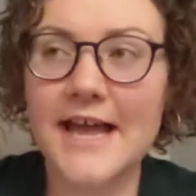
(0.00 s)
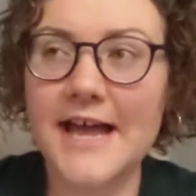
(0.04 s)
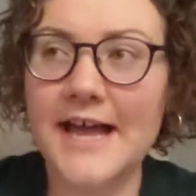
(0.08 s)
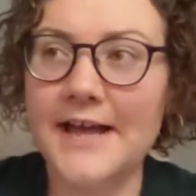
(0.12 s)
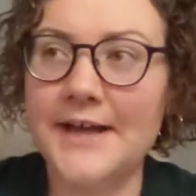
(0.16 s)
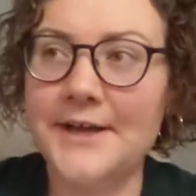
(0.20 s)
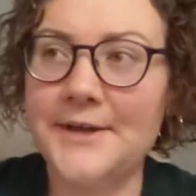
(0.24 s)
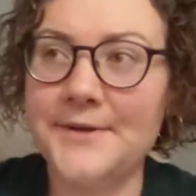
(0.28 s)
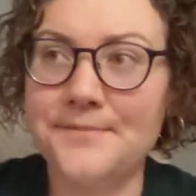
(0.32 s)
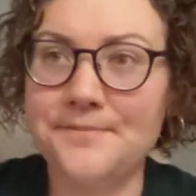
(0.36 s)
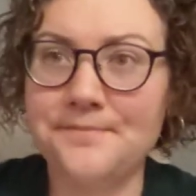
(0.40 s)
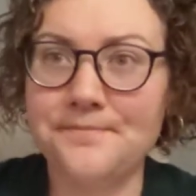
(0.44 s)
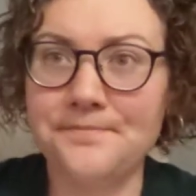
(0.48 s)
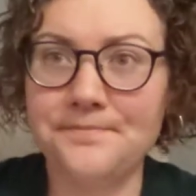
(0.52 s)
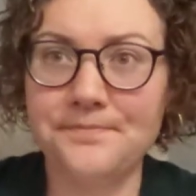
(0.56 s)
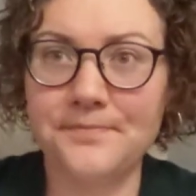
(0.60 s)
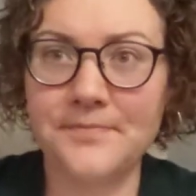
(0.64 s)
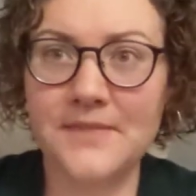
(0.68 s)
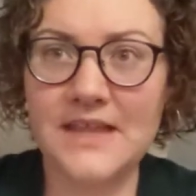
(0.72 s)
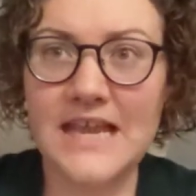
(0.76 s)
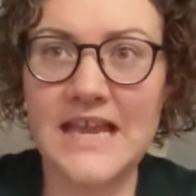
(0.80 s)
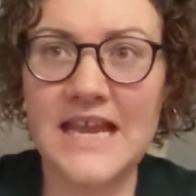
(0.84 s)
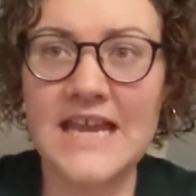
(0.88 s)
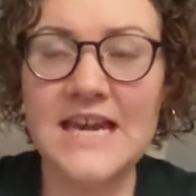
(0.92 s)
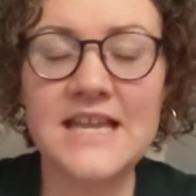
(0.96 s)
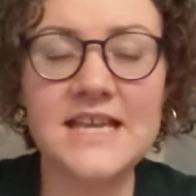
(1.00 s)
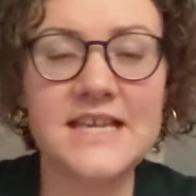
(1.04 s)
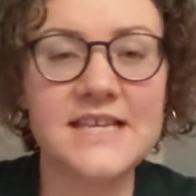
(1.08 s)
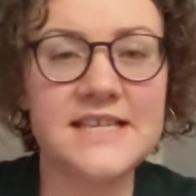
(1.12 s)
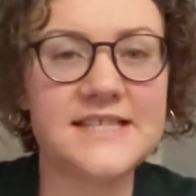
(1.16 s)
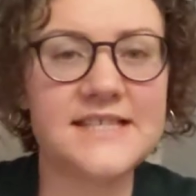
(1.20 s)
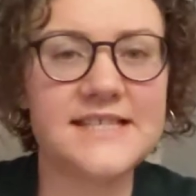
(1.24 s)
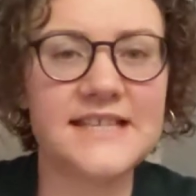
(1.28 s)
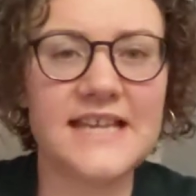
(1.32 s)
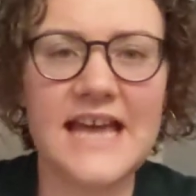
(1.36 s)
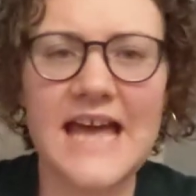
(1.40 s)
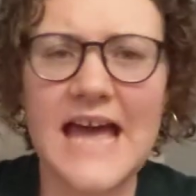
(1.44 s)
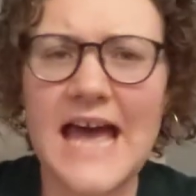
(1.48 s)
Um, it
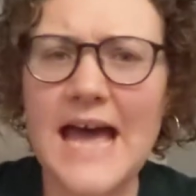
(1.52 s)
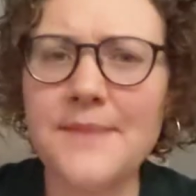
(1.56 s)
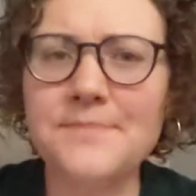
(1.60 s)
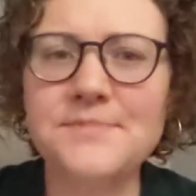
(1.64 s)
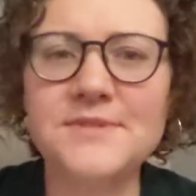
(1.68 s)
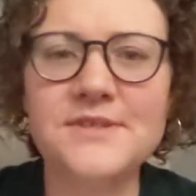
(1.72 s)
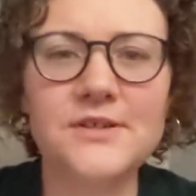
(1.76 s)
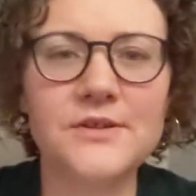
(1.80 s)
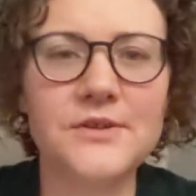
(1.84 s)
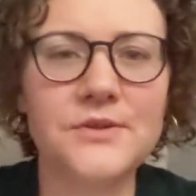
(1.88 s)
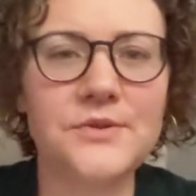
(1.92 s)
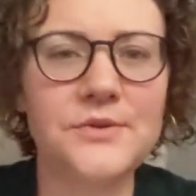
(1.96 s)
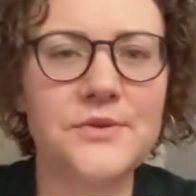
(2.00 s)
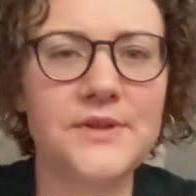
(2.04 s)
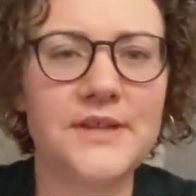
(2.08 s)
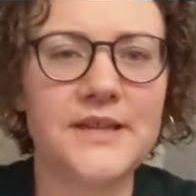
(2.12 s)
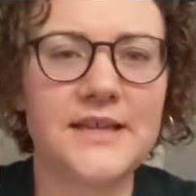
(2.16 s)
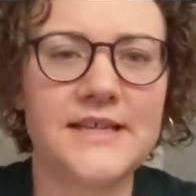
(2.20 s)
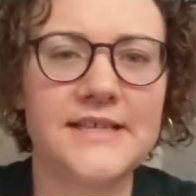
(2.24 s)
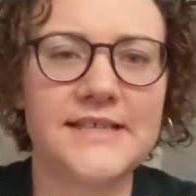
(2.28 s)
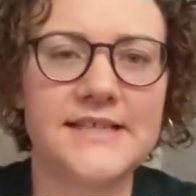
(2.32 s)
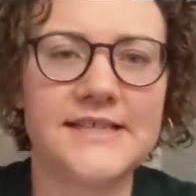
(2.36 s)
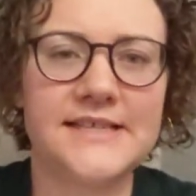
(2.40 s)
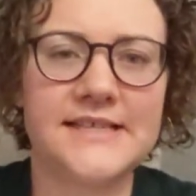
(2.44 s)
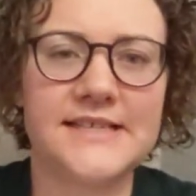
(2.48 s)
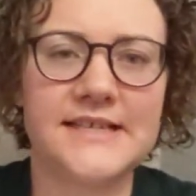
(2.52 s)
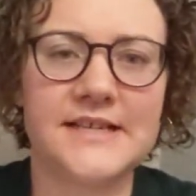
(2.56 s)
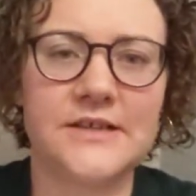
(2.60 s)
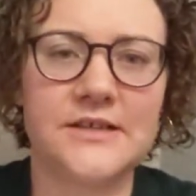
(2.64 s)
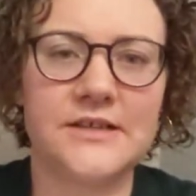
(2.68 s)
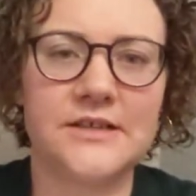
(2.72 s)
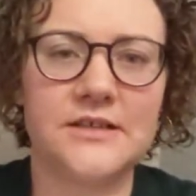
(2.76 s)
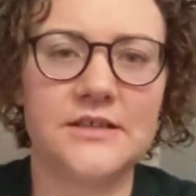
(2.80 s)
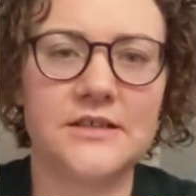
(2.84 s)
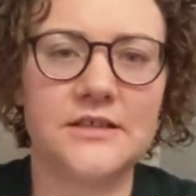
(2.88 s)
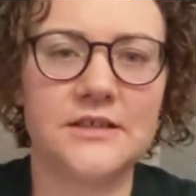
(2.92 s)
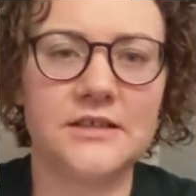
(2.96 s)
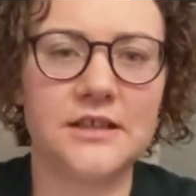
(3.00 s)
is absolutely
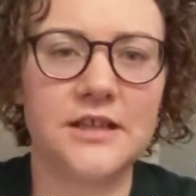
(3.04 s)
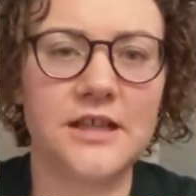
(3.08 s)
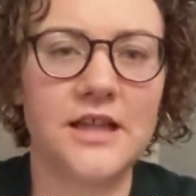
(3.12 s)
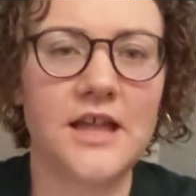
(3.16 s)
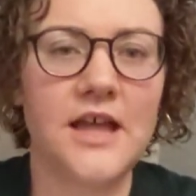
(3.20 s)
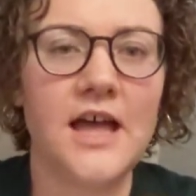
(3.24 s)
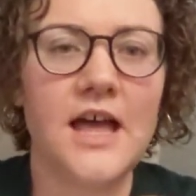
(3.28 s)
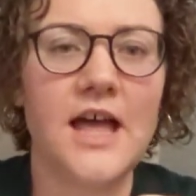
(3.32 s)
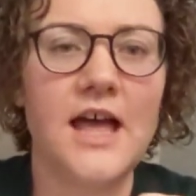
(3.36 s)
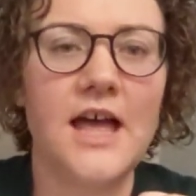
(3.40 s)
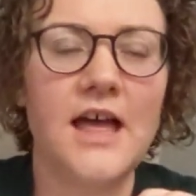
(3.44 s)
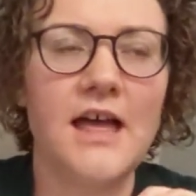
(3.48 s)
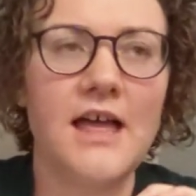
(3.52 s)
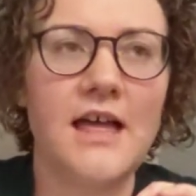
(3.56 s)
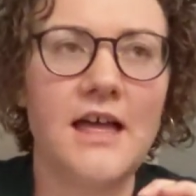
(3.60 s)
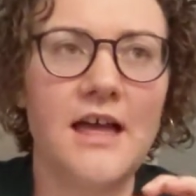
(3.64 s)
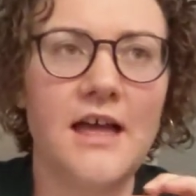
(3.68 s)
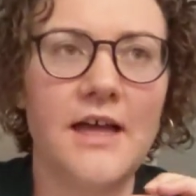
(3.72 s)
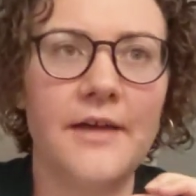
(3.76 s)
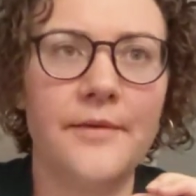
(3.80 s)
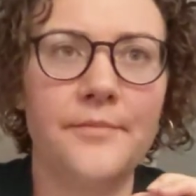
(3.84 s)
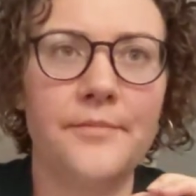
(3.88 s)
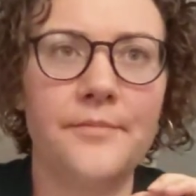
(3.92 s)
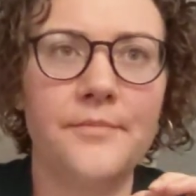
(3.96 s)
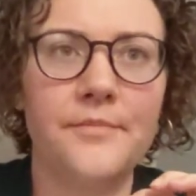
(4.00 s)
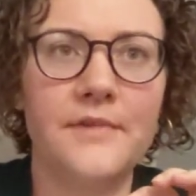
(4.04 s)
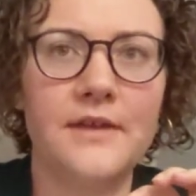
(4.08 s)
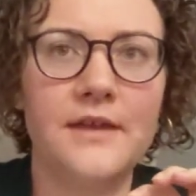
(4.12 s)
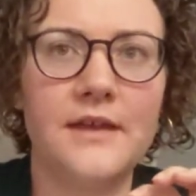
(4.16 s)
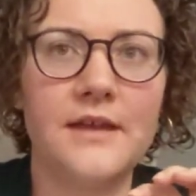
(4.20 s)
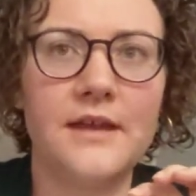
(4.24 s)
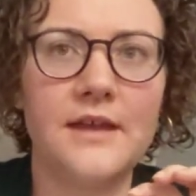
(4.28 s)
hysterical. Um,